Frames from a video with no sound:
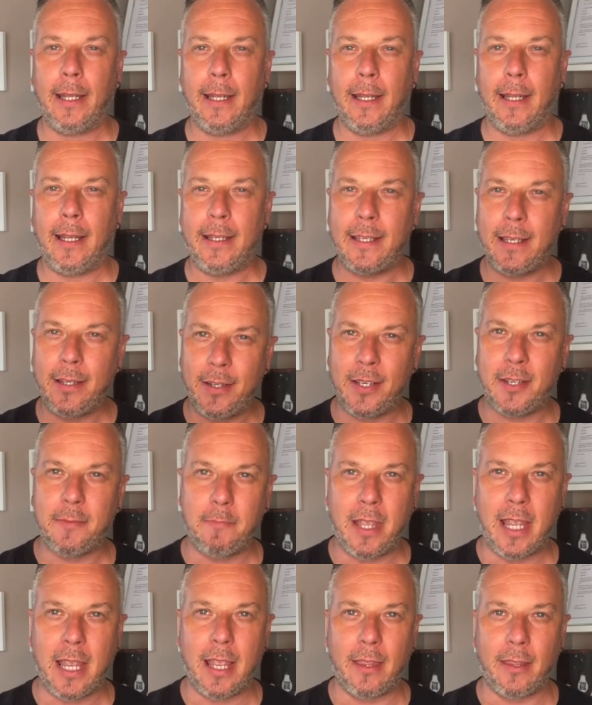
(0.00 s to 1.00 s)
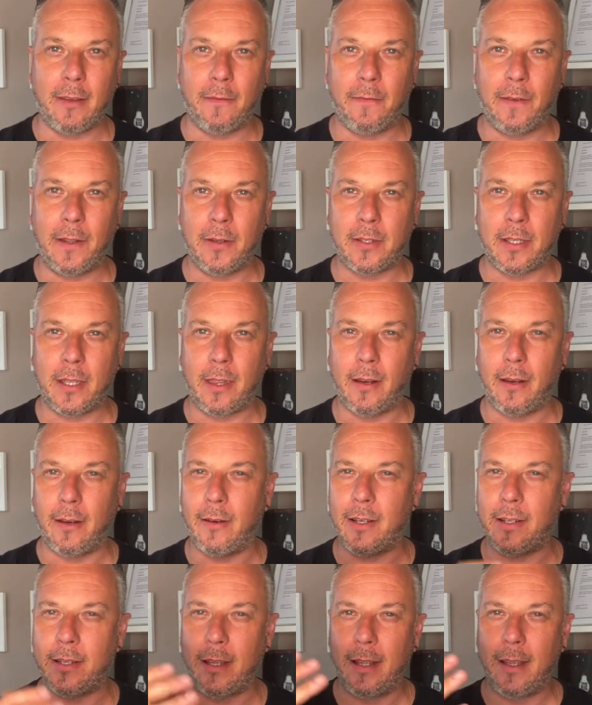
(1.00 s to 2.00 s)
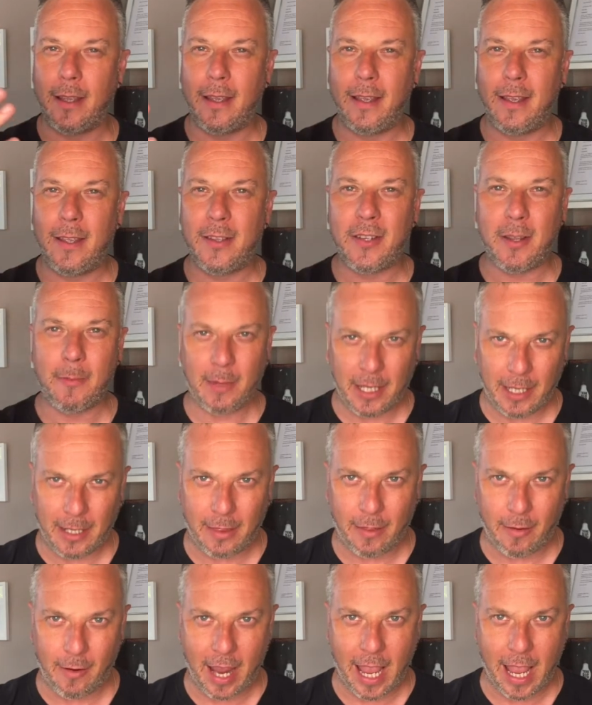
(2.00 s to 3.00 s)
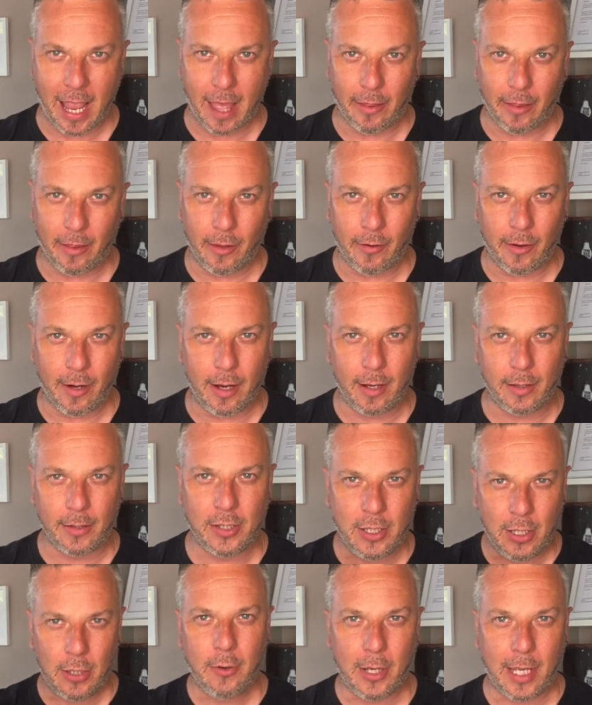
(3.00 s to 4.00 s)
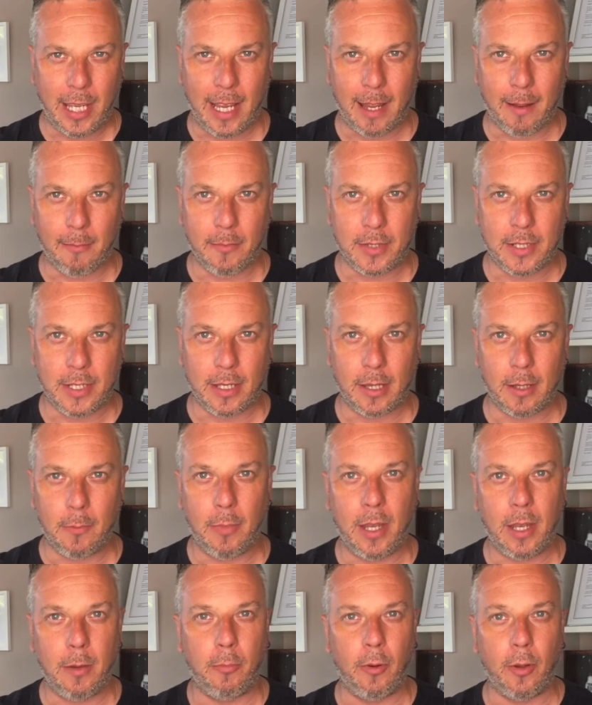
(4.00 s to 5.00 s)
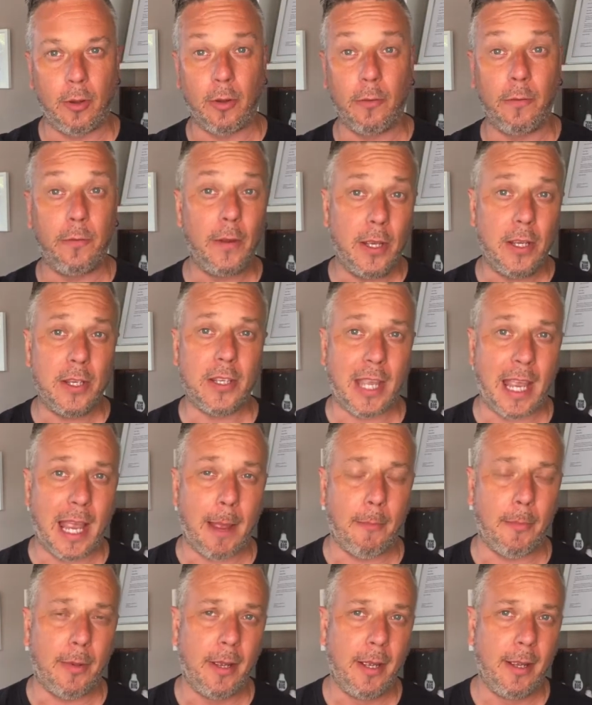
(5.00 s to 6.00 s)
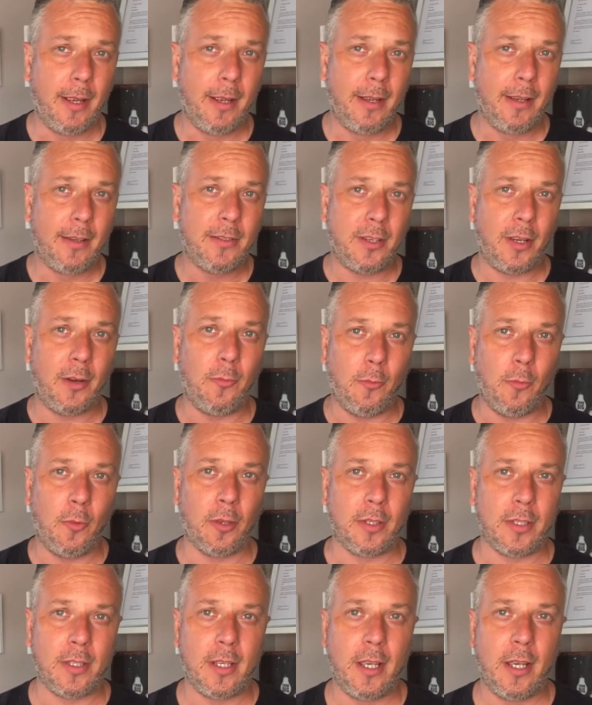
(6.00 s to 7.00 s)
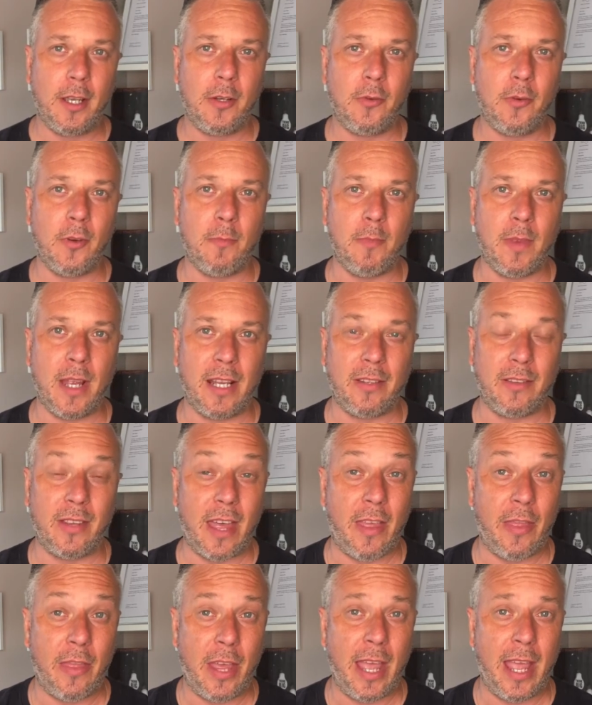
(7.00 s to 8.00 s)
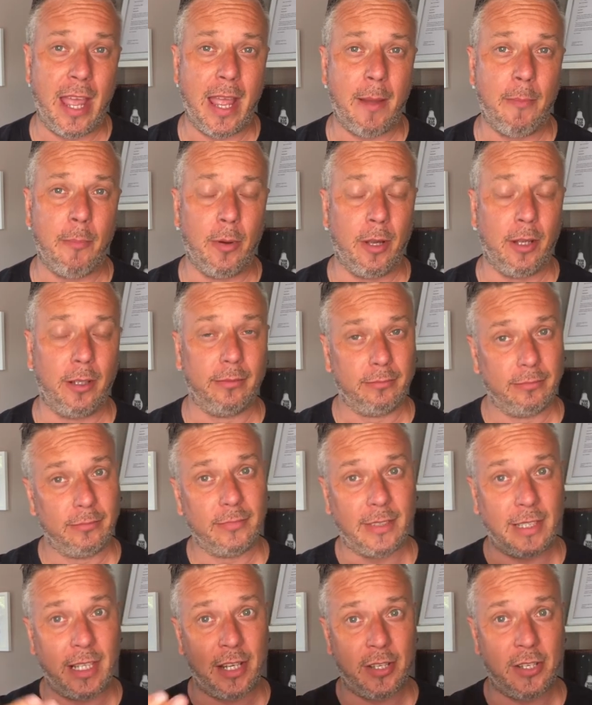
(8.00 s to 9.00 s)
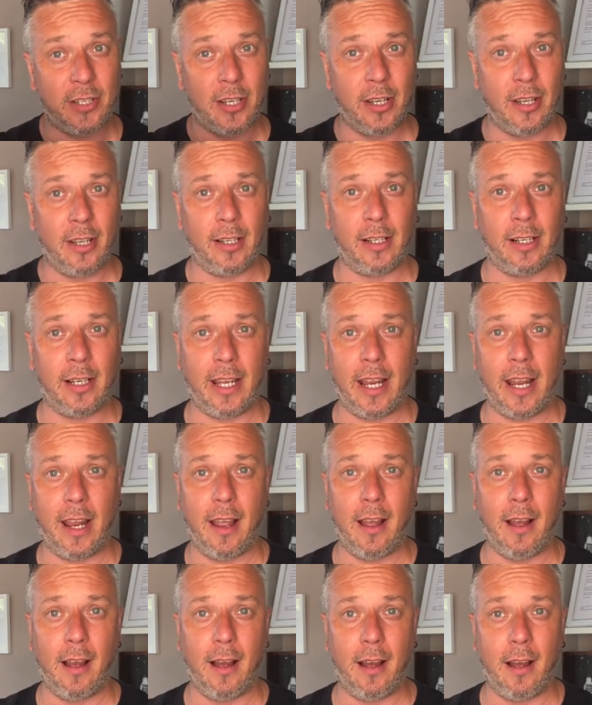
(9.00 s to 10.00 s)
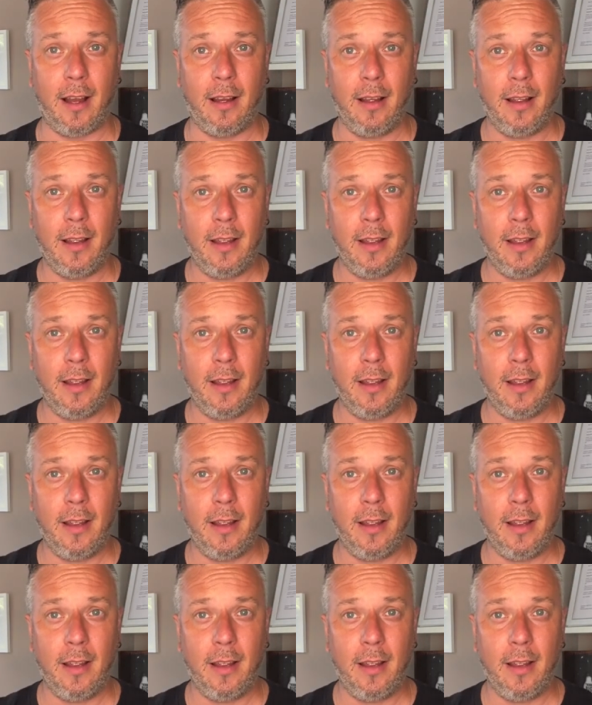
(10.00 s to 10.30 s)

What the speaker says: is it just me that feels that there is something in the air, that there are two camps and the people in the first camp don't want to admit they're there, but they certainly are.